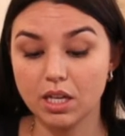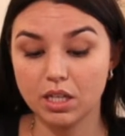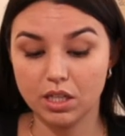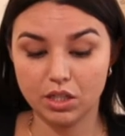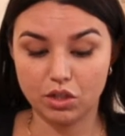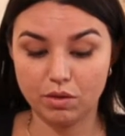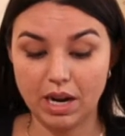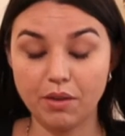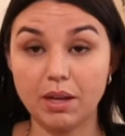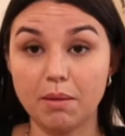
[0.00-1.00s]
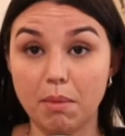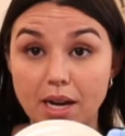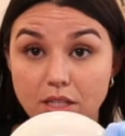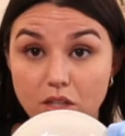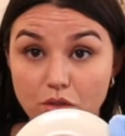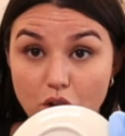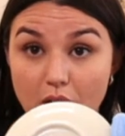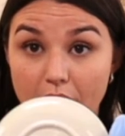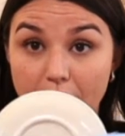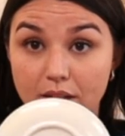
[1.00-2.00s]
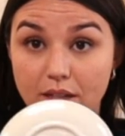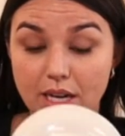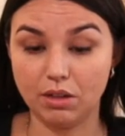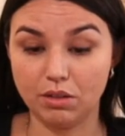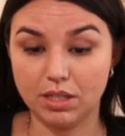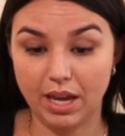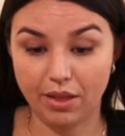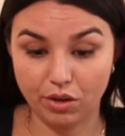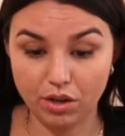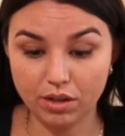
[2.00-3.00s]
So now that mine's all dry and held together,